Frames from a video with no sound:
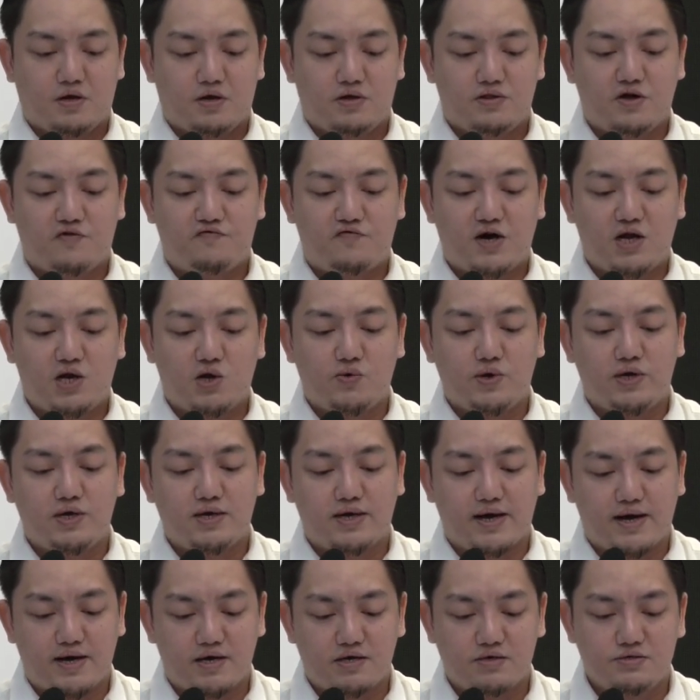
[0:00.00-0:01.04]
the following
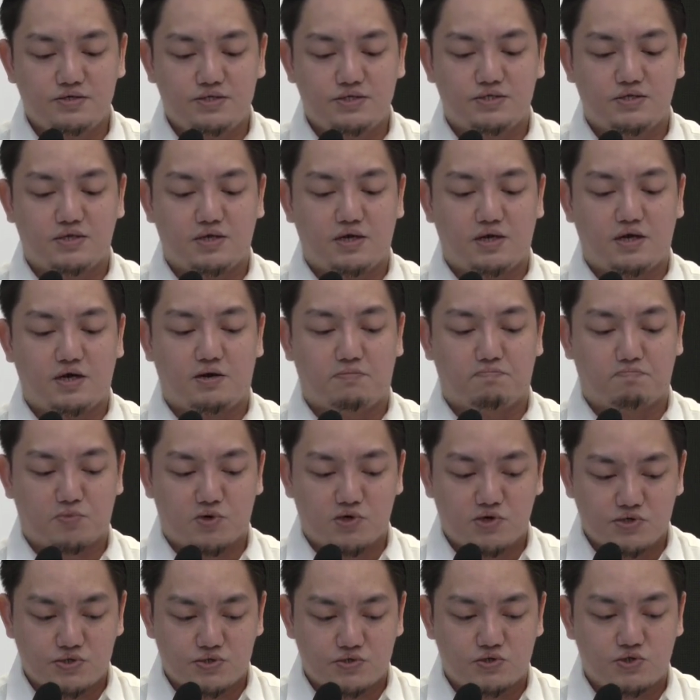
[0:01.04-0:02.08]
gangs and
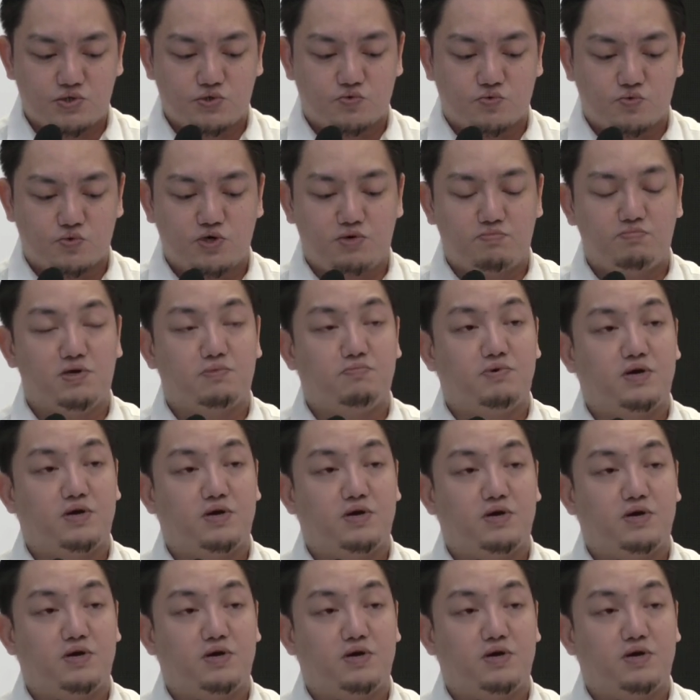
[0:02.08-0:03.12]
persons would be
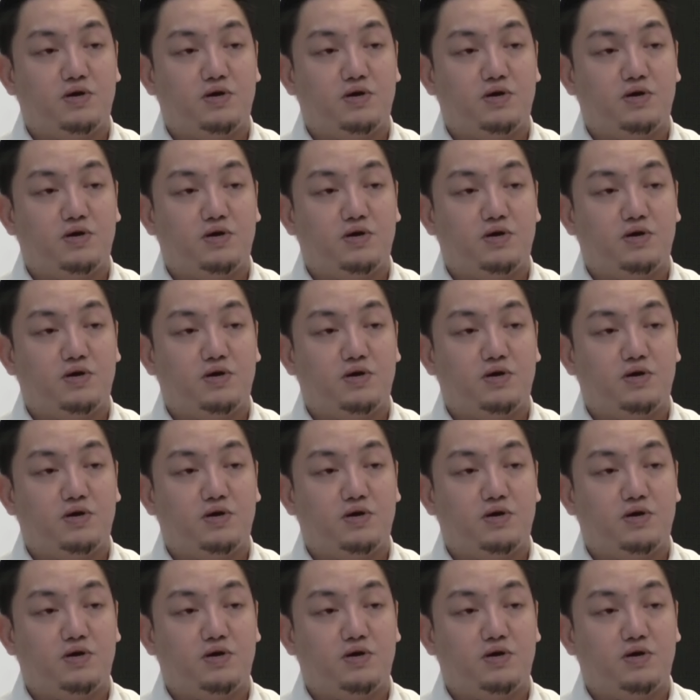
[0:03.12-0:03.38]
behind it: